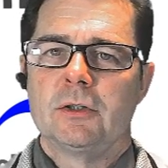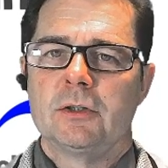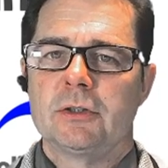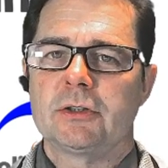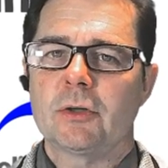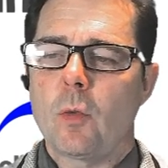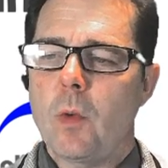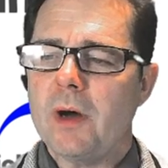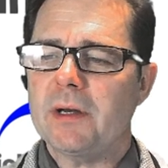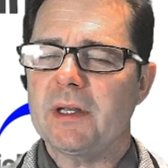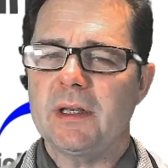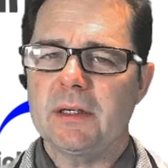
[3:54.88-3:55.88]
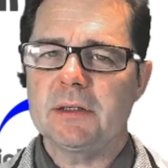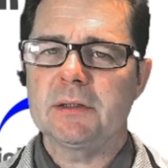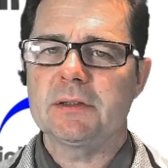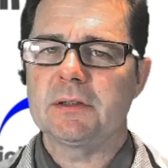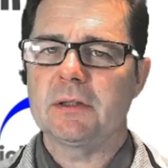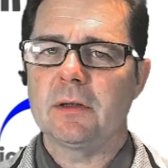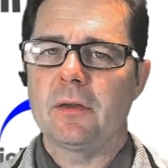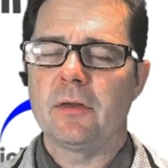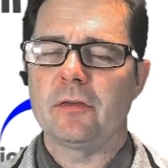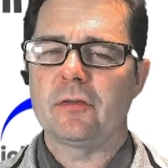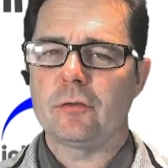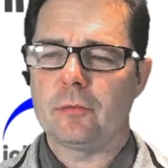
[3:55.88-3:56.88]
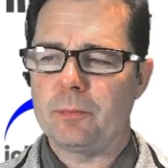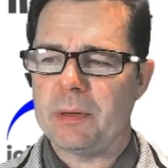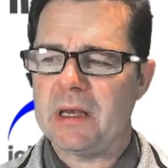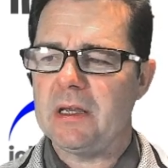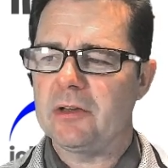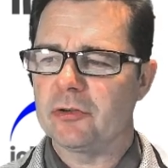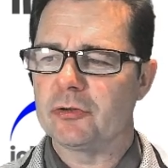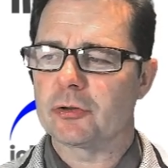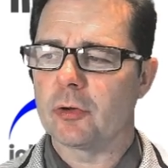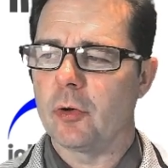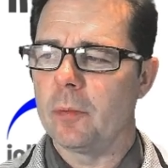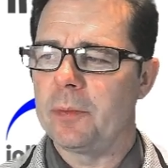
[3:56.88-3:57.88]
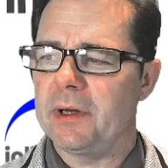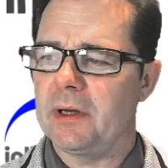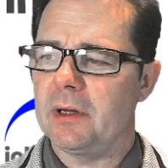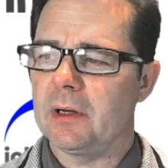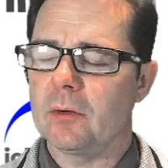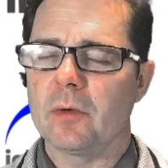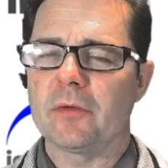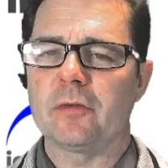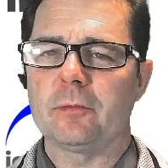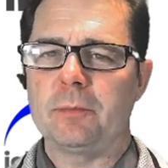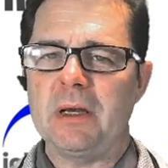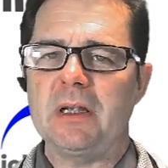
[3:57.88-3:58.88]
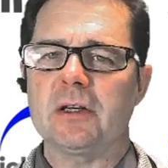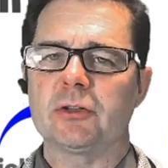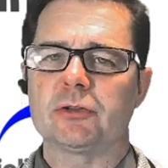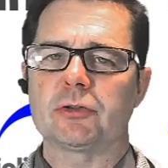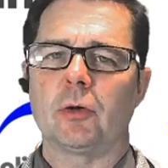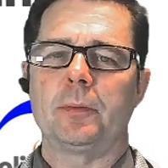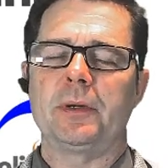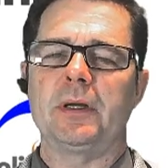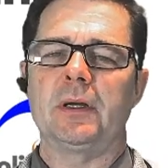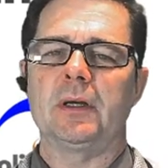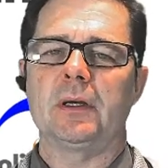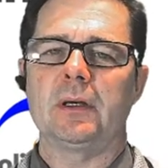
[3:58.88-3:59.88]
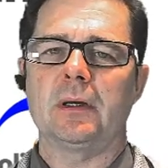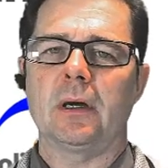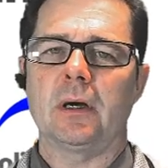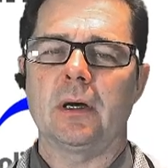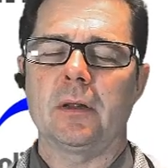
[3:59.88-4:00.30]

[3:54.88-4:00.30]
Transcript: So, what is the speed control pig? Well, the speed control pig, the